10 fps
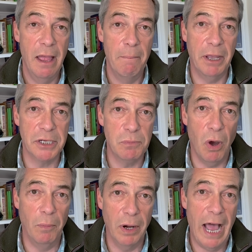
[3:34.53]
Because
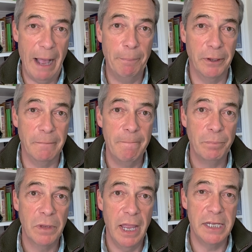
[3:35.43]
what will happen
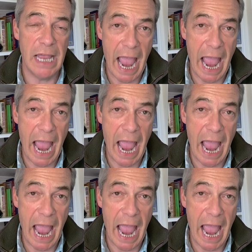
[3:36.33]
is